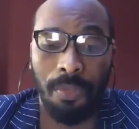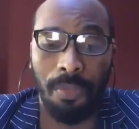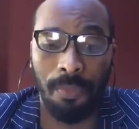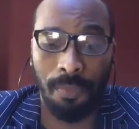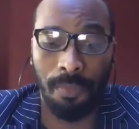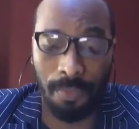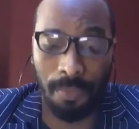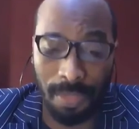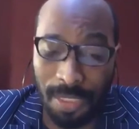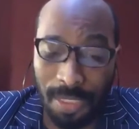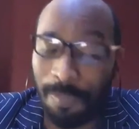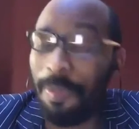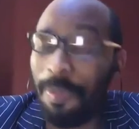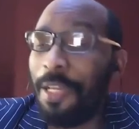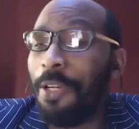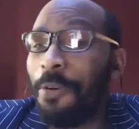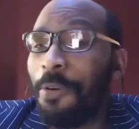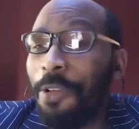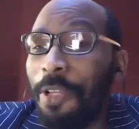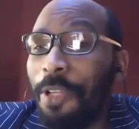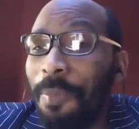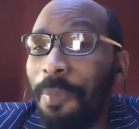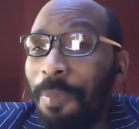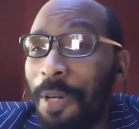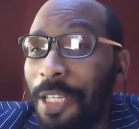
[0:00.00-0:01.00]
Depending on the
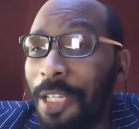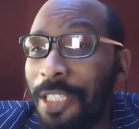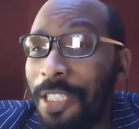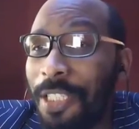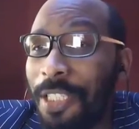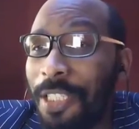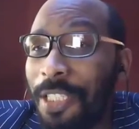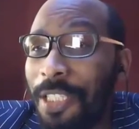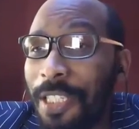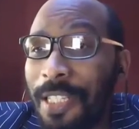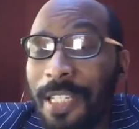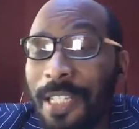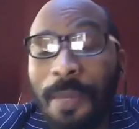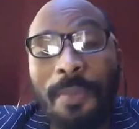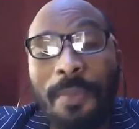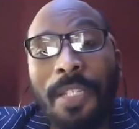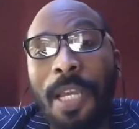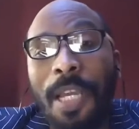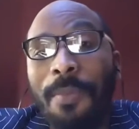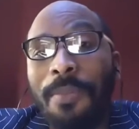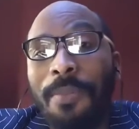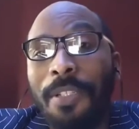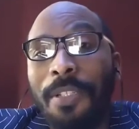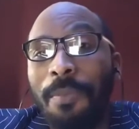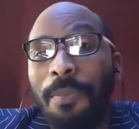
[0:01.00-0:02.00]
budget, sometimes it
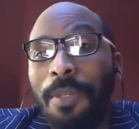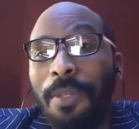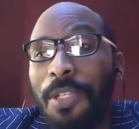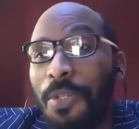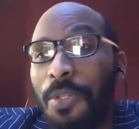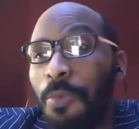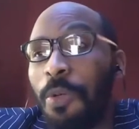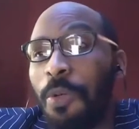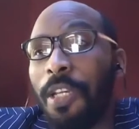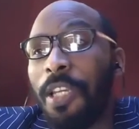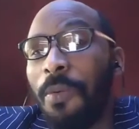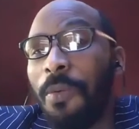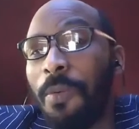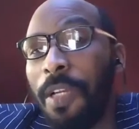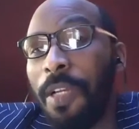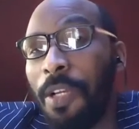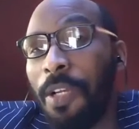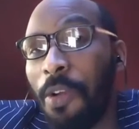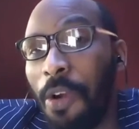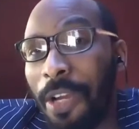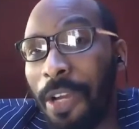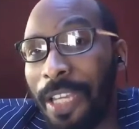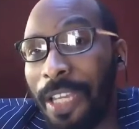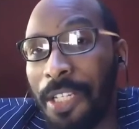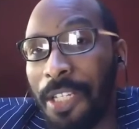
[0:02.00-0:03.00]
means working with an
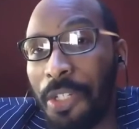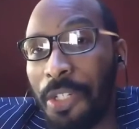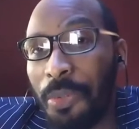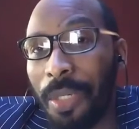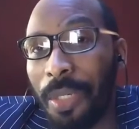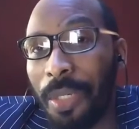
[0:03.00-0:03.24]
orchestra,